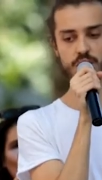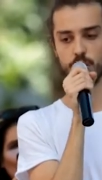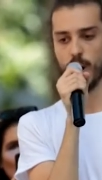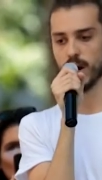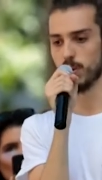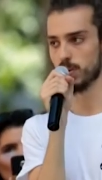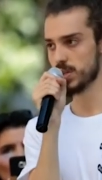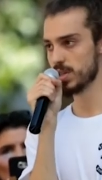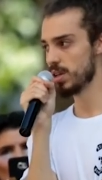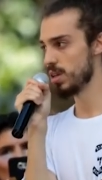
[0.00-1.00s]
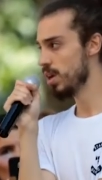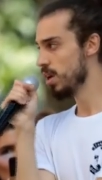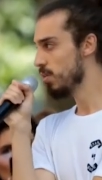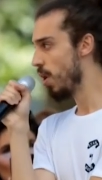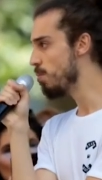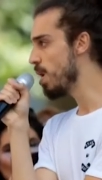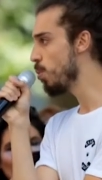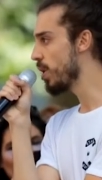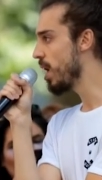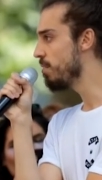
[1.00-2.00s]
part in it. If you're confident in yourself,
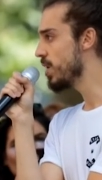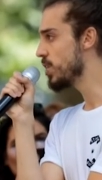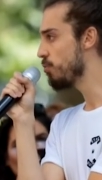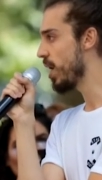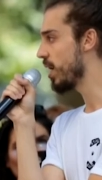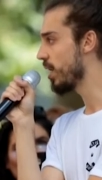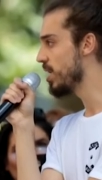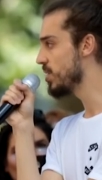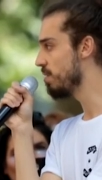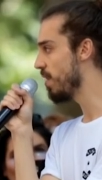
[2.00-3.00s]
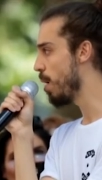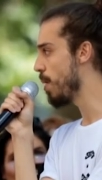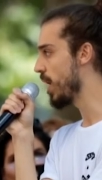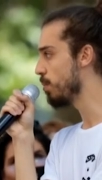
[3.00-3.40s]
then people will see the